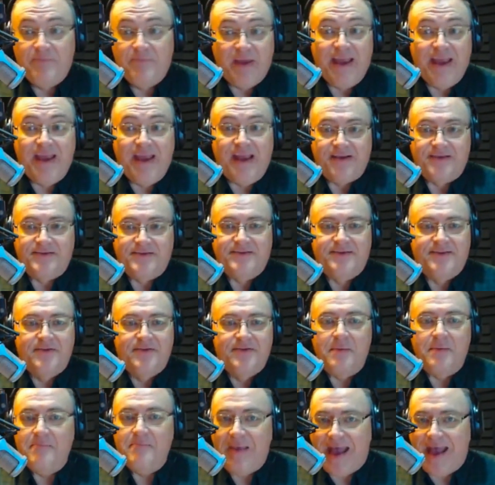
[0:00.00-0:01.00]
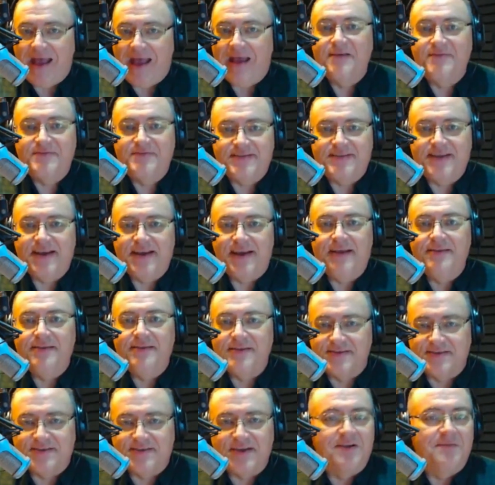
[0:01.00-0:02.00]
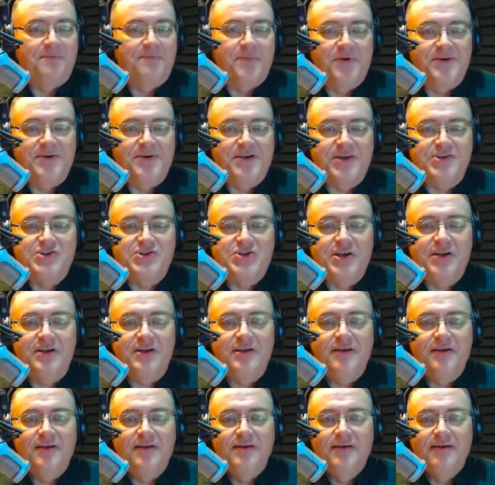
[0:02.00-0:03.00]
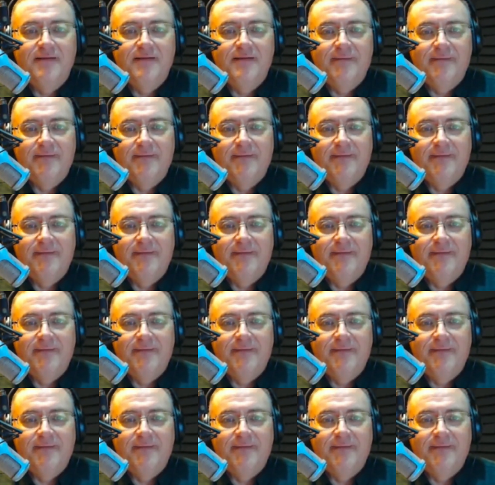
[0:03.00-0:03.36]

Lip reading: of the beast, the man of sin, the son of perdition.